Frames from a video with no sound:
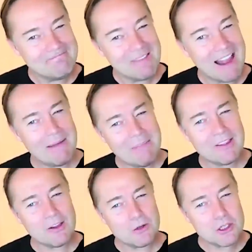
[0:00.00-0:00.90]
I'm
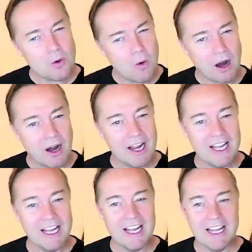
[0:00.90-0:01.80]
not so sure.
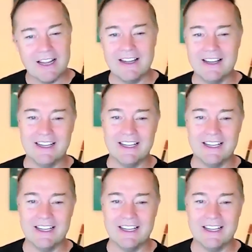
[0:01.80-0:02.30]
What's